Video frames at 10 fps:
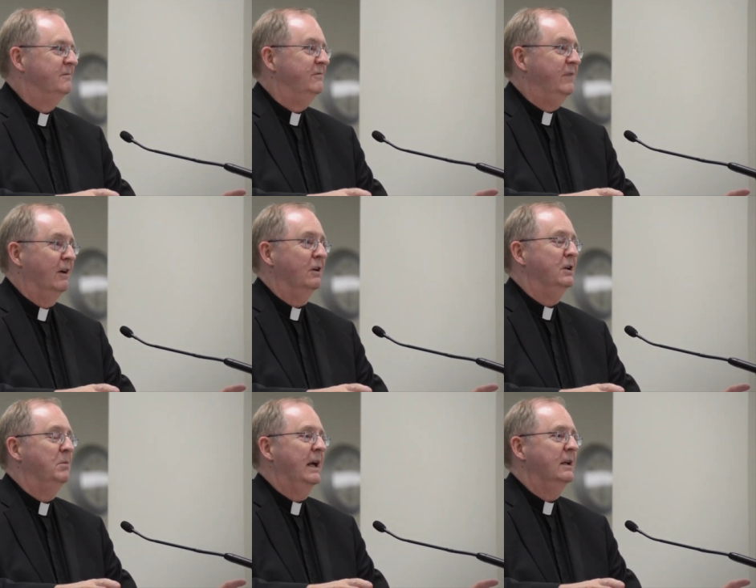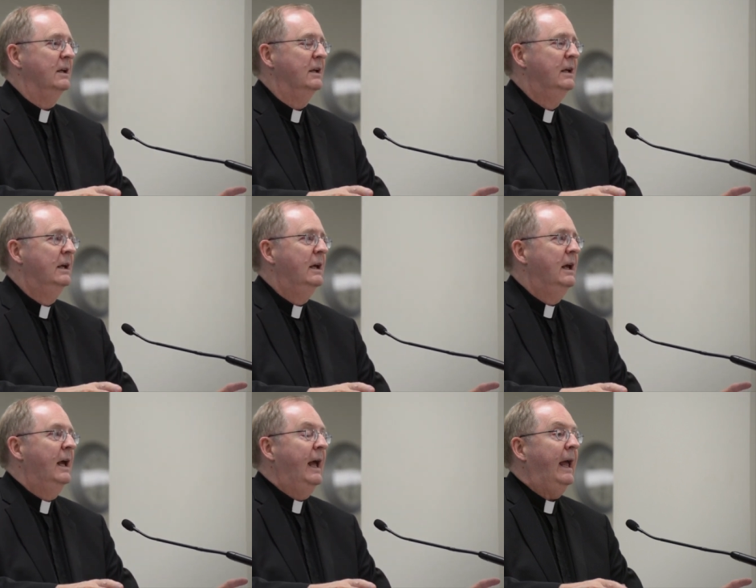Very demanding.
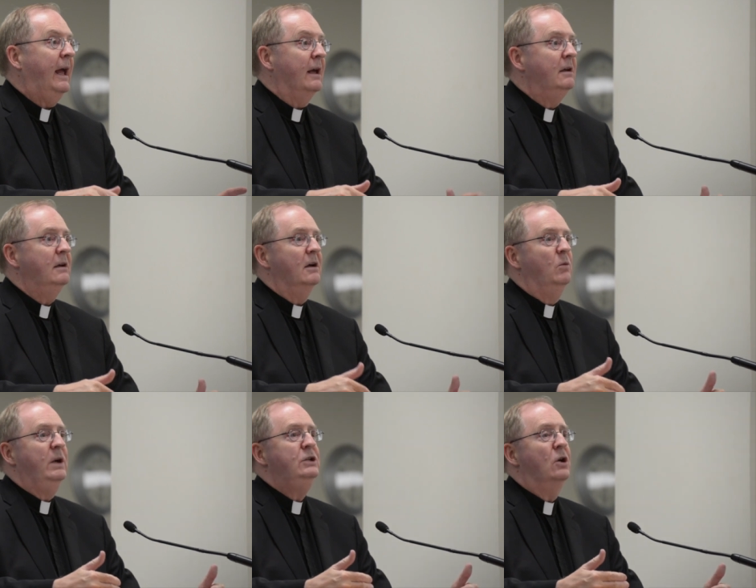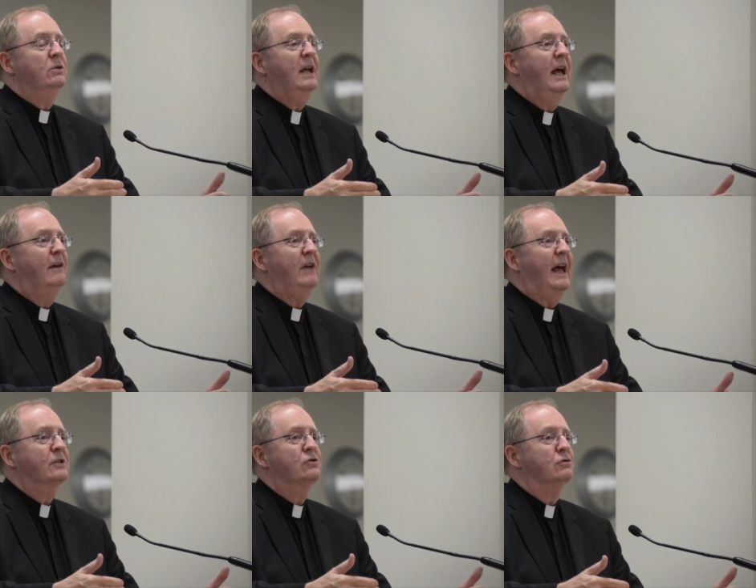And we don't have
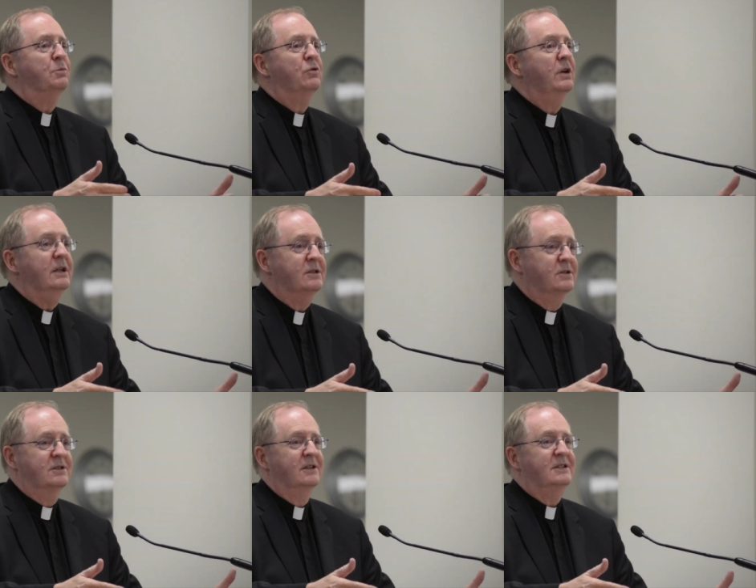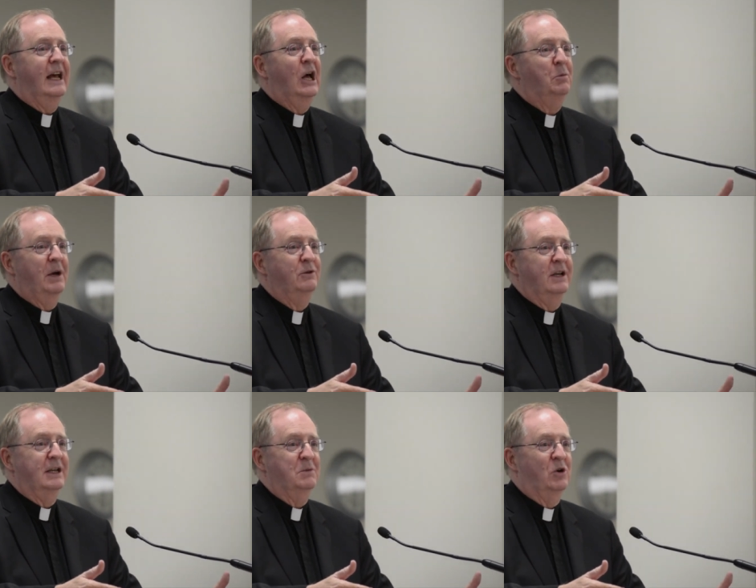extra priests to help out
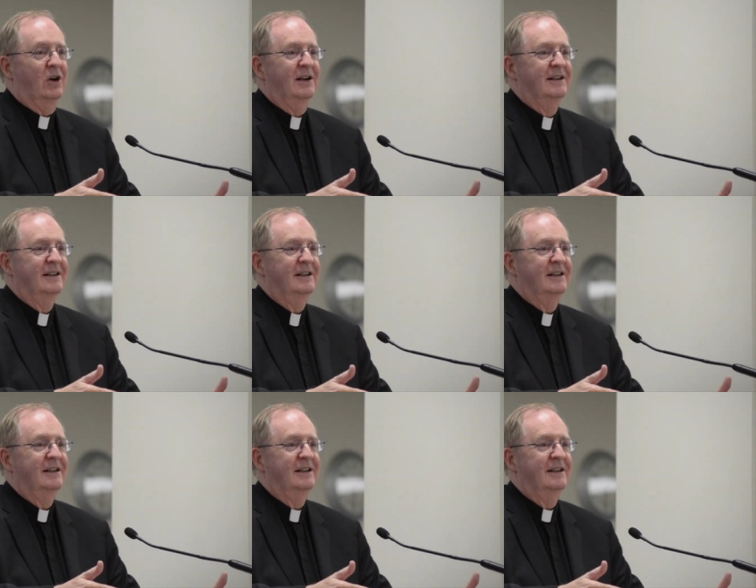anymore.